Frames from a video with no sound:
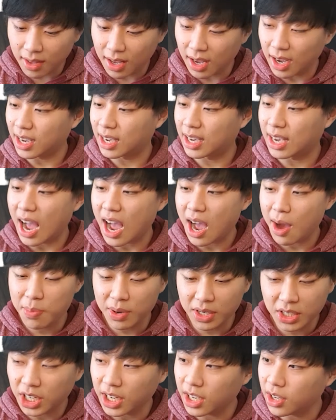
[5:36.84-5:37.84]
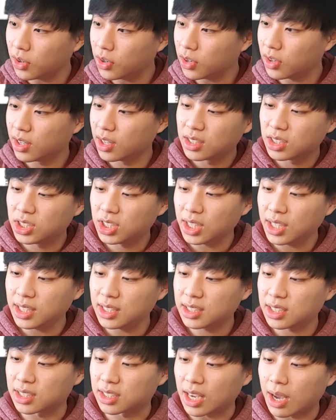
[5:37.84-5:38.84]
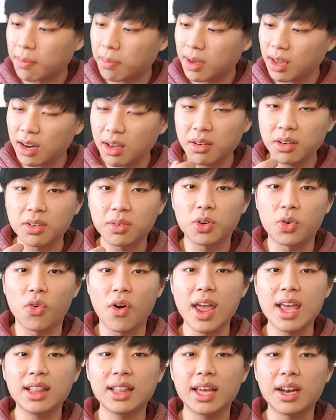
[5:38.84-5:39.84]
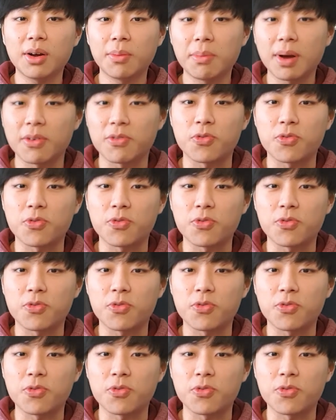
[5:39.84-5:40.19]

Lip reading: A garbage hill? Jesus, I'm getting grey lead on my